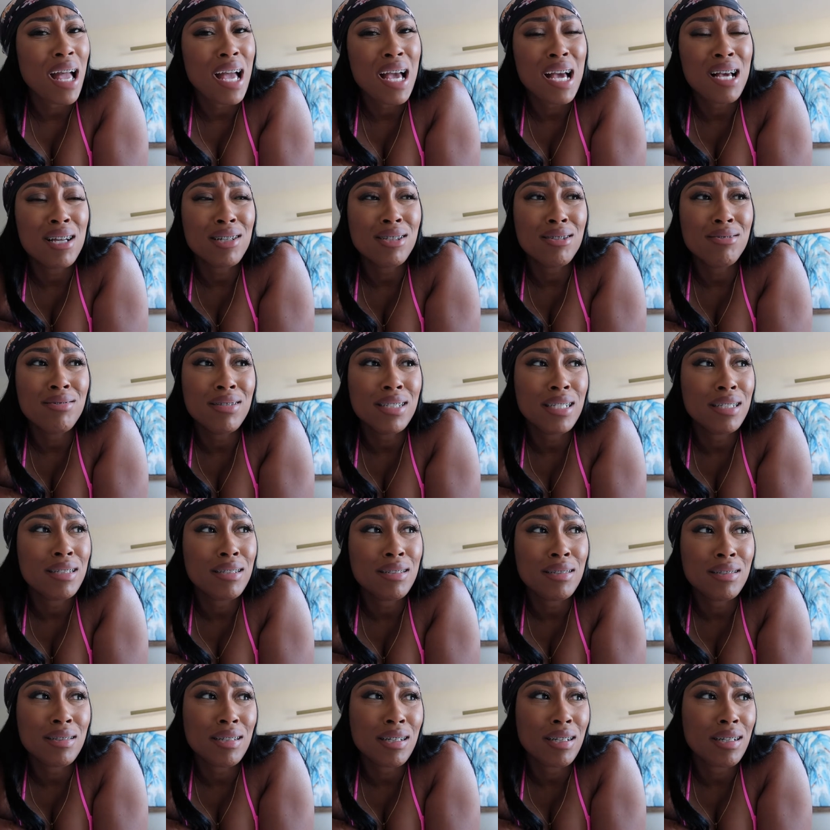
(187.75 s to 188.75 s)
I don't want
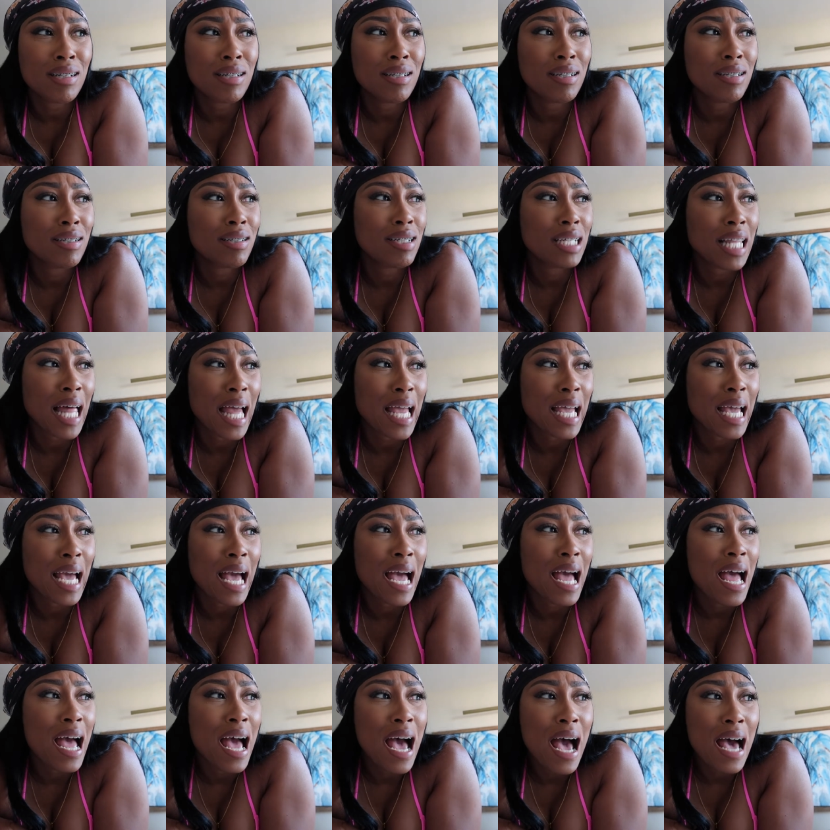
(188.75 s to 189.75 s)
anything. Like,
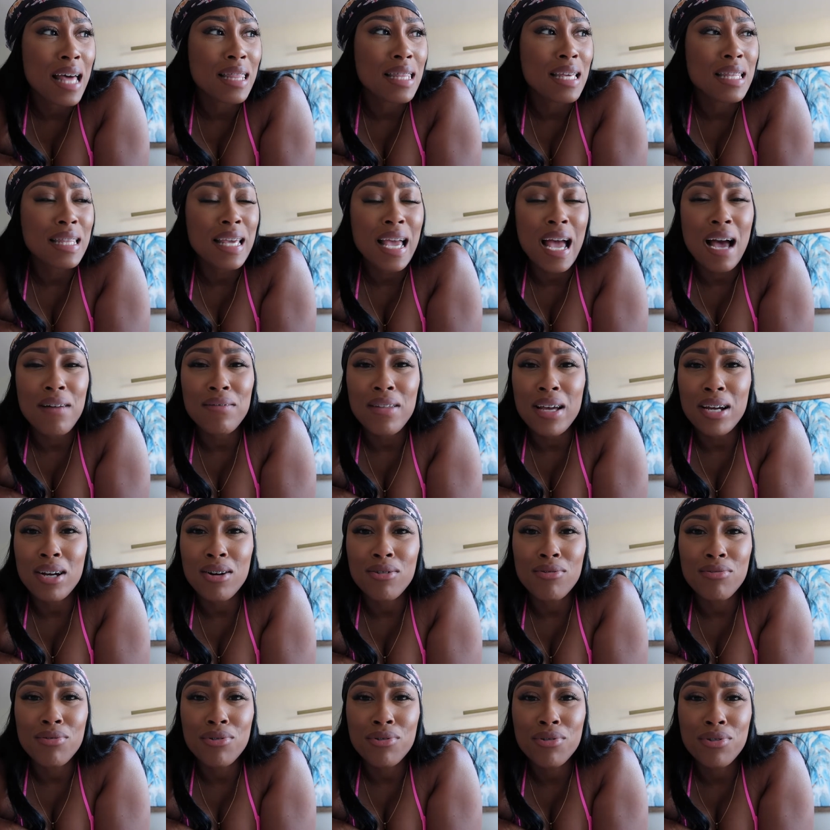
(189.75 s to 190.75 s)
I think they have like
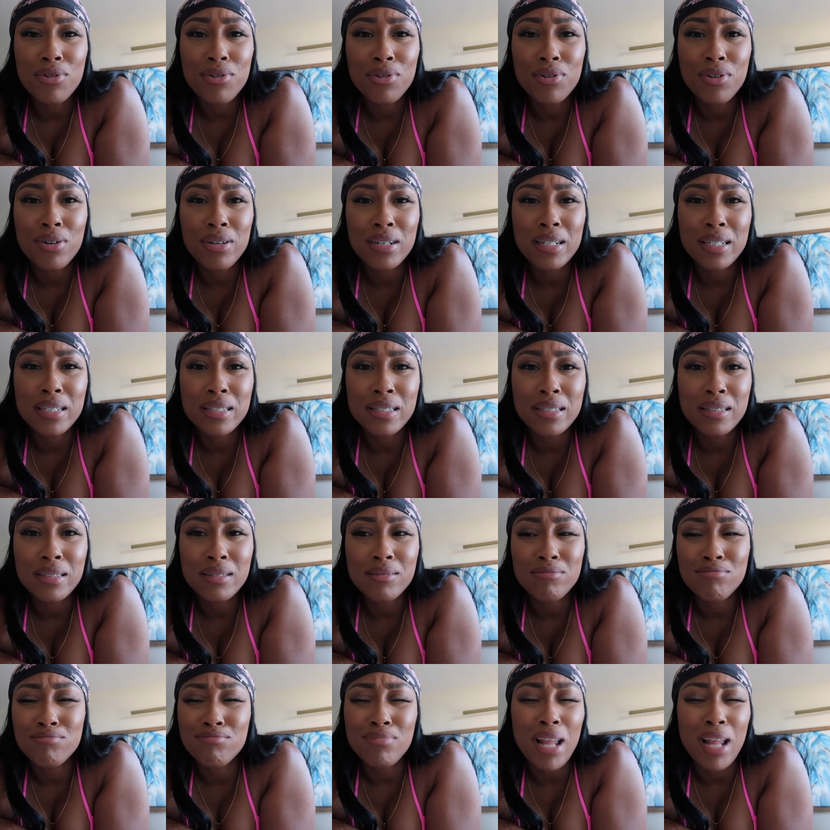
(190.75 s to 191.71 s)
a Ruth Chris.